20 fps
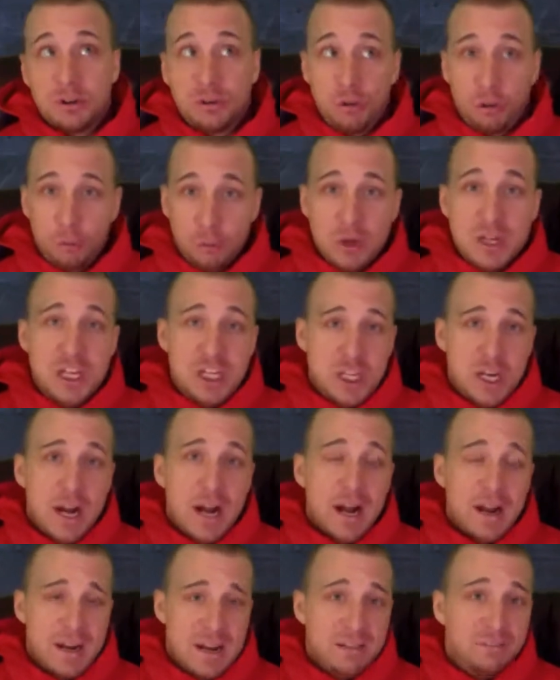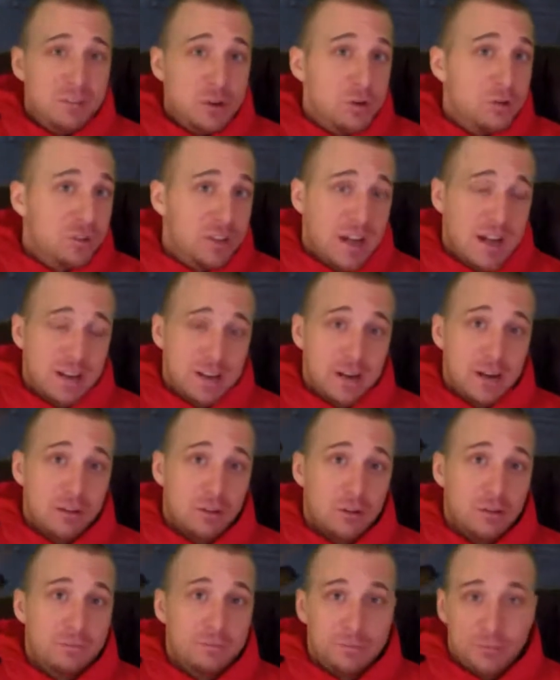much 3-shot. If you stand in
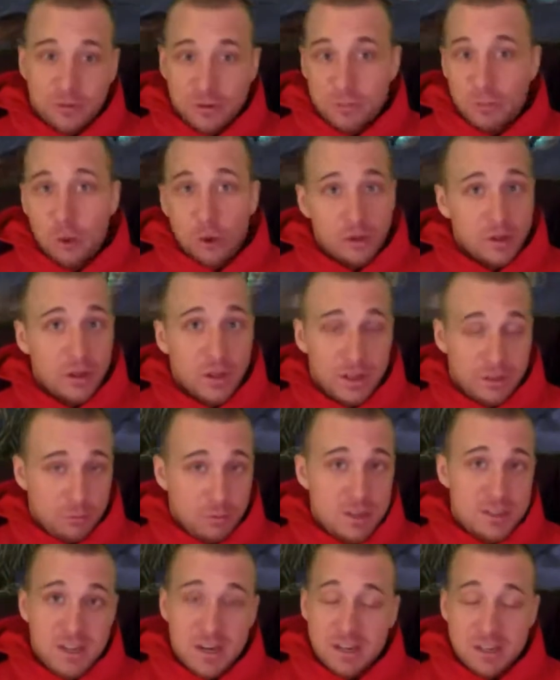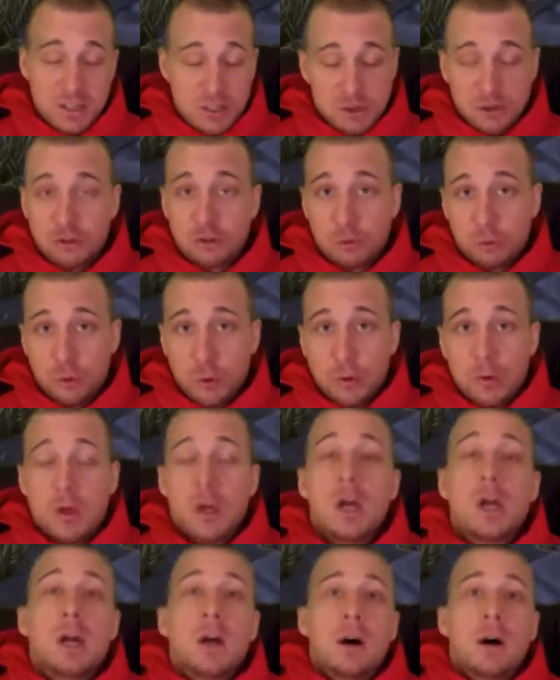it for more than like 3 seconds, you're screwed.